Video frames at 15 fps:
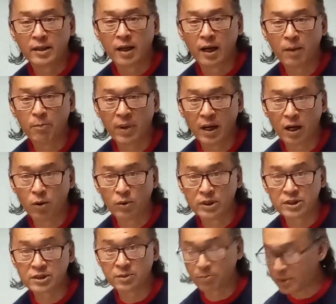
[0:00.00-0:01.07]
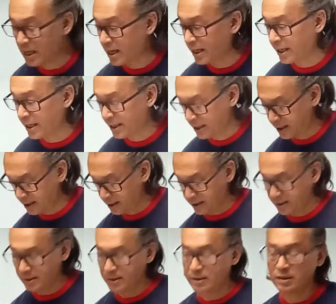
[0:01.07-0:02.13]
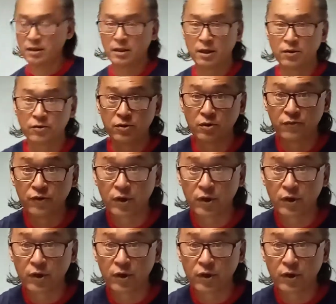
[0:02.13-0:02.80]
a powered supply. I don't know if you